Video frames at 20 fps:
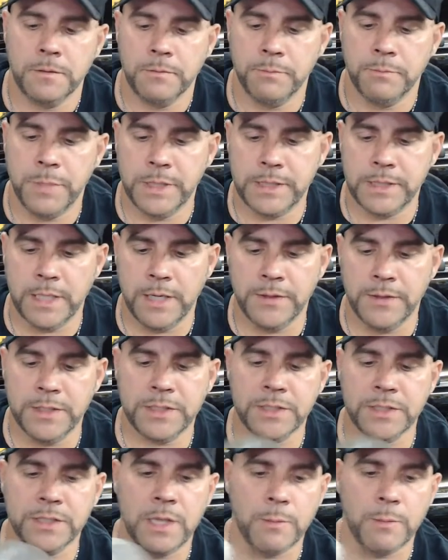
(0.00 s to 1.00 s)
But this
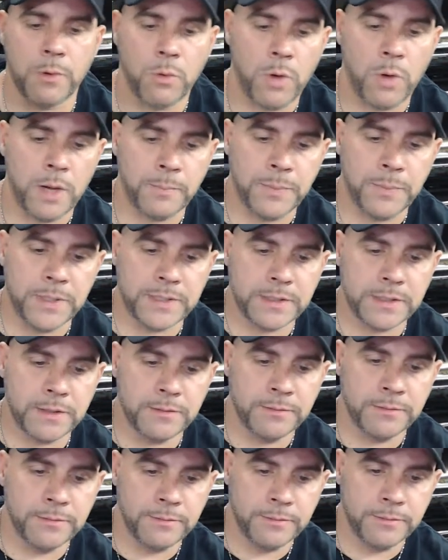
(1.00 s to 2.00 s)
is number one
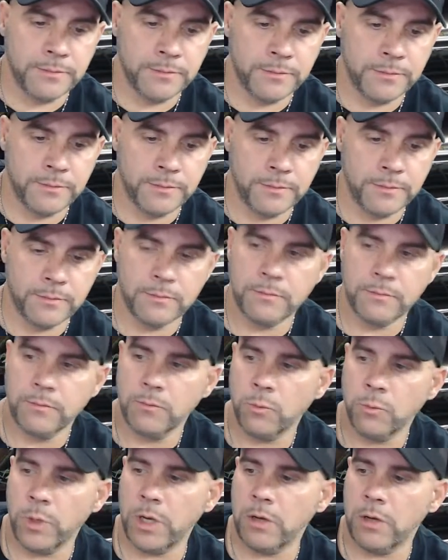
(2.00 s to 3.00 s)
piston.
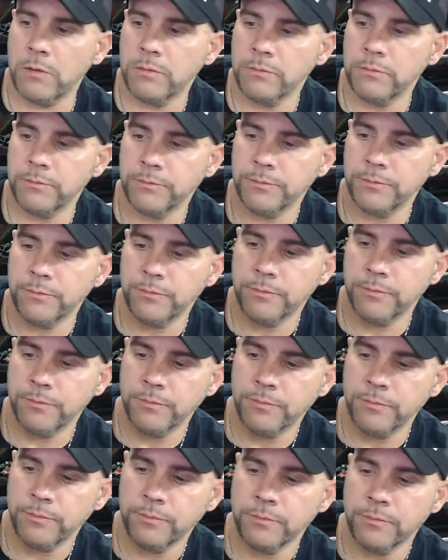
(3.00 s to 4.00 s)
Well,
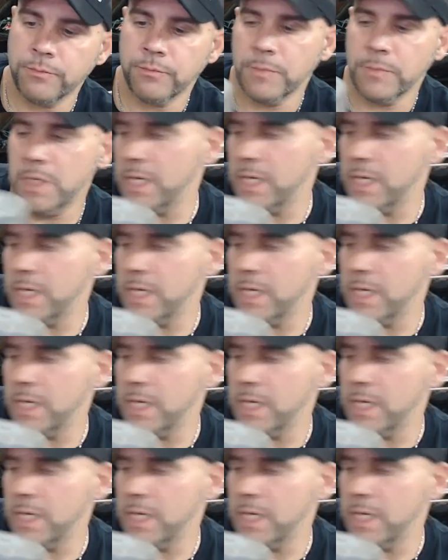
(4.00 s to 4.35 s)
he